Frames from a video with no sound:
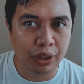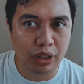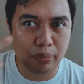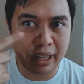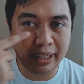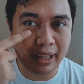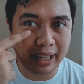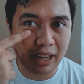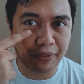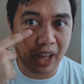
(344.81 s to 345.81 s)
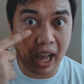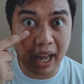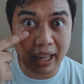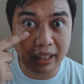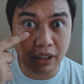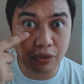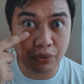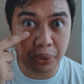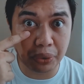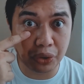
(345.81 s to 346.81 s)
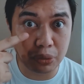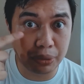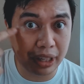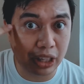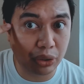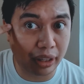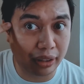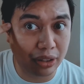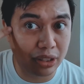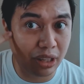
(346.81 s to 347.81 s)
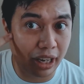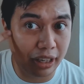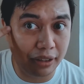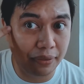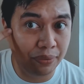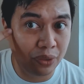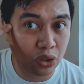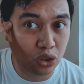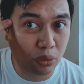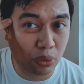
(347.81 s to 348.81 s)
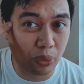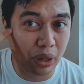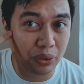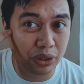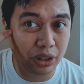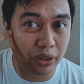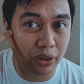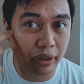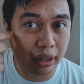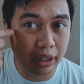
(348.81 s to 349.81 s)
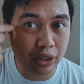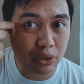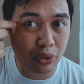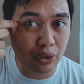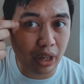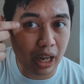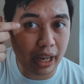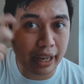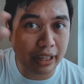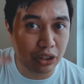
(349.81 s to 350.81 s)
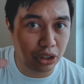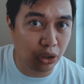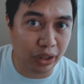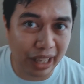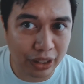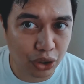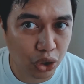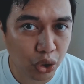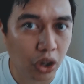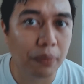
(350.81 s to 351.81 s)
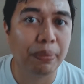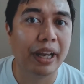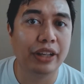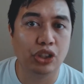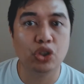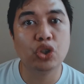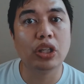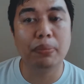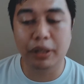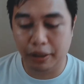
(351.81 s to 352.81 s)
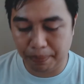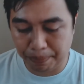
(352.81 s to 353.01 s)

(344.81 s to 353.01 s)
You might not have the eye in focus, but actually like the side somewhere around here. So the eye doesn't look as sharp as it should be.